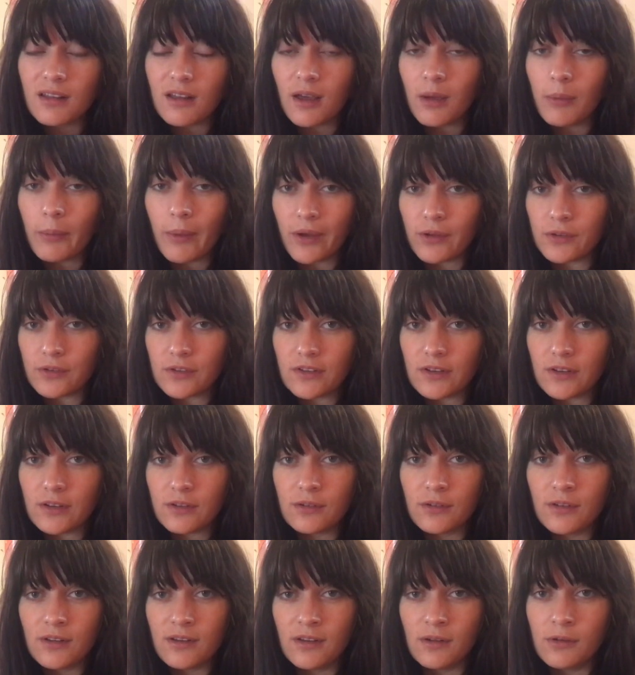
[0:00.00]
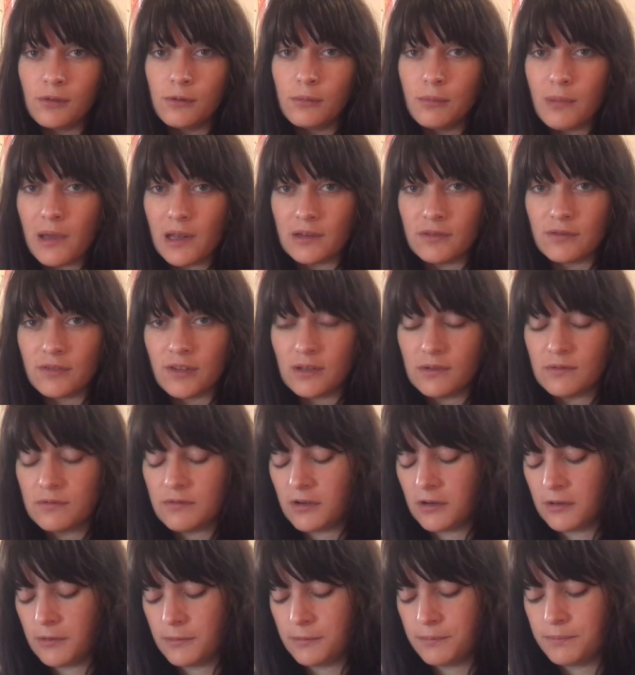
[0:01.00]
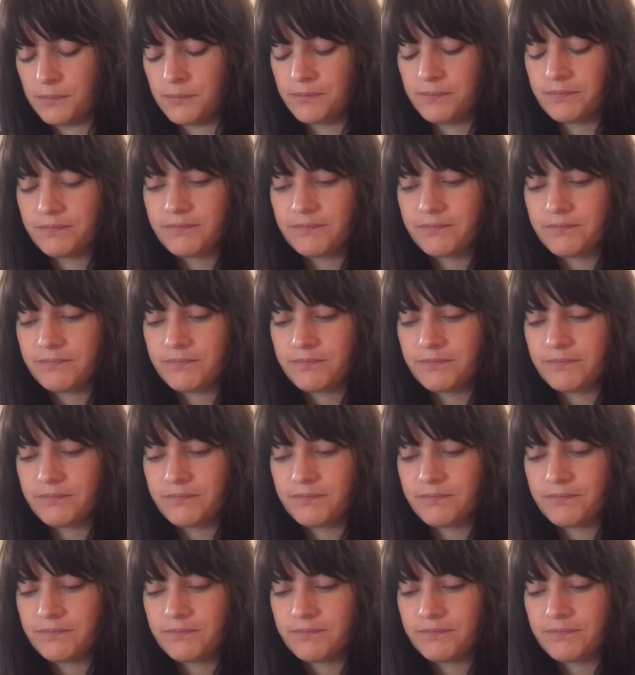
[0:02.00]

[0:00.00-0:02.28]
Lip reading: about you to benefit from